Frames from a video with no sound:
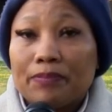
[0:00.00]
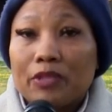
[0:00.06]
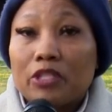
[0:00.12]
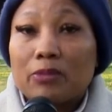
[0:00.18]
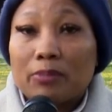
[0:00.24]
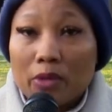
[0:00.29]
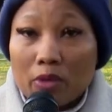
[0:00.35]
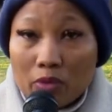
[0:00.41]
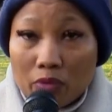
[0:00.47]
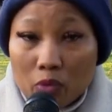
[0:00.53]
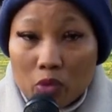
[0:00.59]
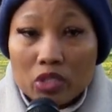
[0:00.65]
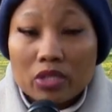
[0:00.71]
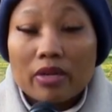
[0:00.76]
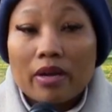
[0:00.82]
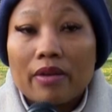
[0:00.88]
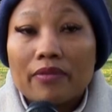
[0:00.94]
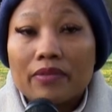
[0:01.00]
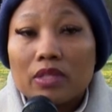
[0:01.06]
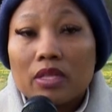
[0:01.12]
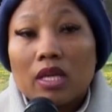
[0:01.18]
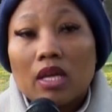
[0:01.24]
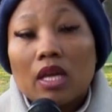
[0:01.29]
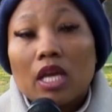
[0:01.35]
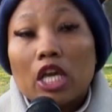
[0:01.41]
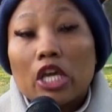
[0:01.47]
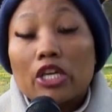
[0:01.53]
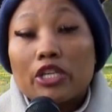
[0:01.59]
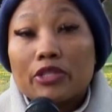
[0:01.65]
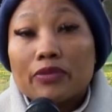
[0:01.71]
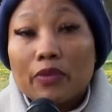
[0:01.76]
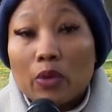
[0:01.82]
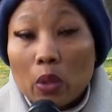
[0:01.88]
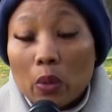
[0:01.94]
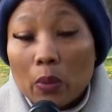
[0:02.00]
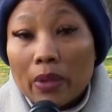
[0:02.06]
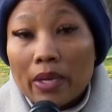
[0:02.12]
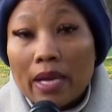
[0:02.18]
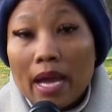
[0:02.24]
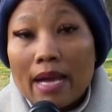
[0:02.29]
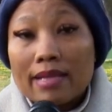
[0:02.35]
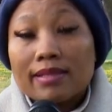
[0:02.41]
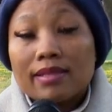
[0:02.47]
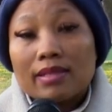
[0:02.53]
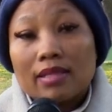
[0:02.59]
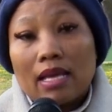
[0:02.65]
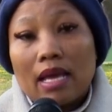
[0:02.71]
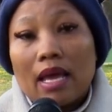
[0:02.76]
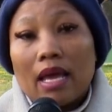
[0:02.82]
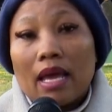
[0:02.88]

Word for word: The spirit of witchcraft is following us,